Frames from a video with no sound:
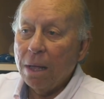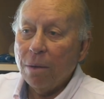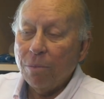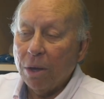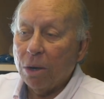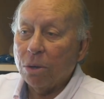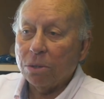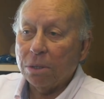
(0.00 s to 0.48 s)

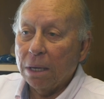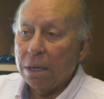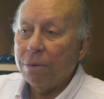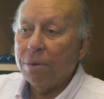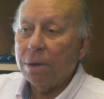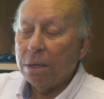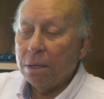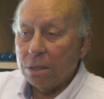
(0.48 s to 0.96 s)
because they
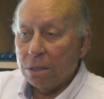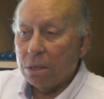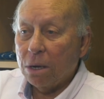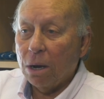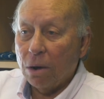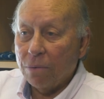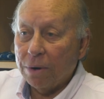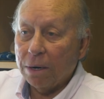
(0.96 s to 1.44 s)
even
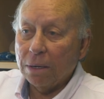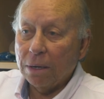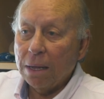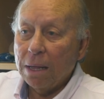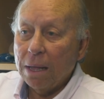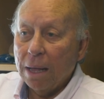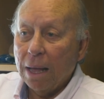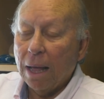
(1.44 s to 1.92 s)
discovered
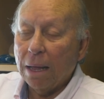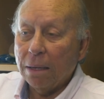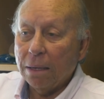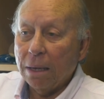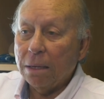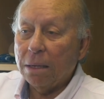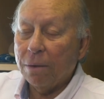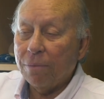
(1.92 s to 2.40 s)
and
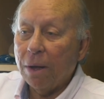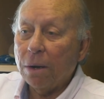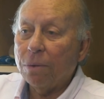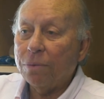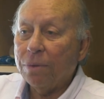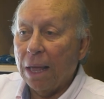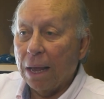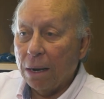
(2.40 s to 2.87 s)
they
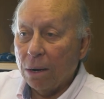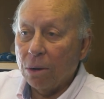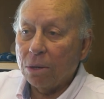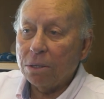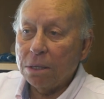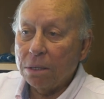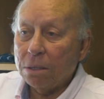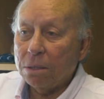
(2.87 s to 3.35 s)
developed
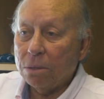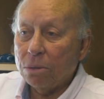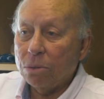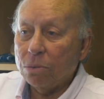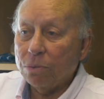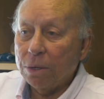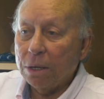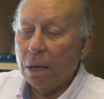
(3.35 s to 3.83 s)
diagnosis
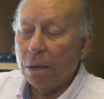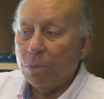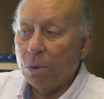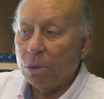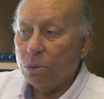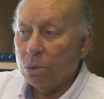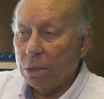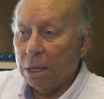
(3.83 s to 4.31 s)
to be
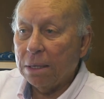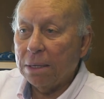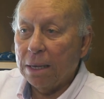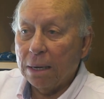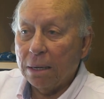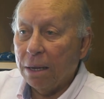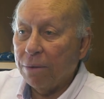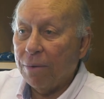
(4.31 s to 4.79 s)
able to
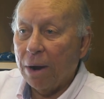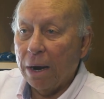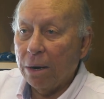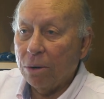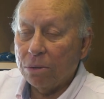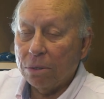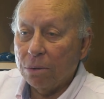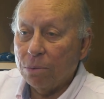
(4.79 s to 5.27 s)
detect the
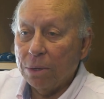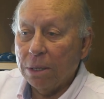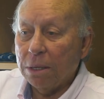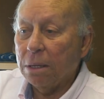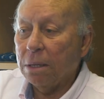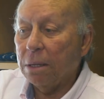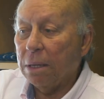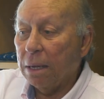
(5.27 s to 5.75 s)
virus
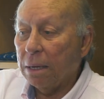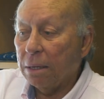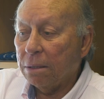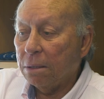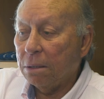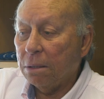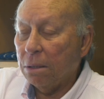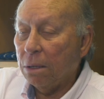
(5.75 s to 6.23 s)
within the,
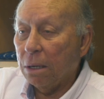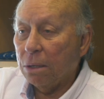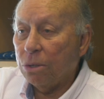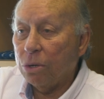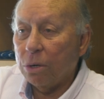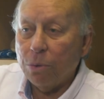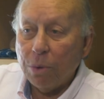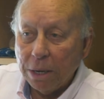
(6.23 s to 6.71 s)
the
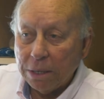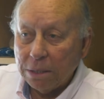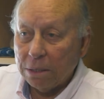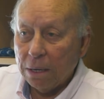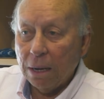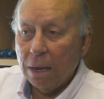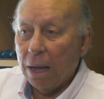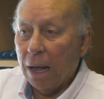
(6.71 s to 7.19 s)
three
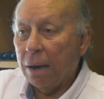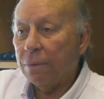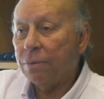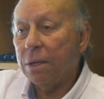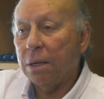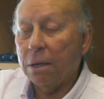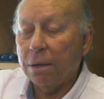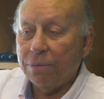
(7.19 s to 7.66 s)
weeks
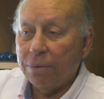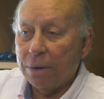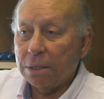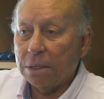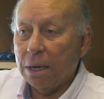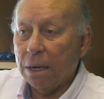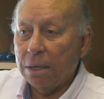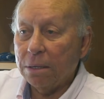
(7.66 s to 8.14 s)
after the
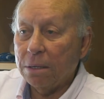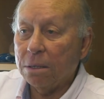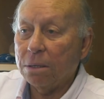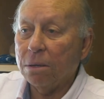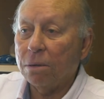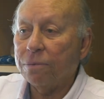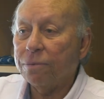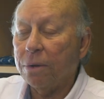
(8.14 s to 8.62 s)
first
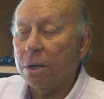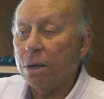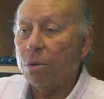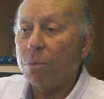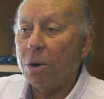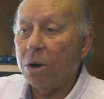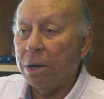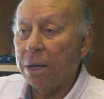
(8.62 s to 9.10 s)
cases of
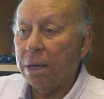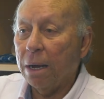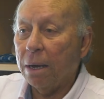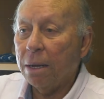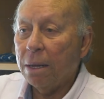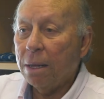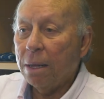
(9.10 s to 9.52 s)
pneumonia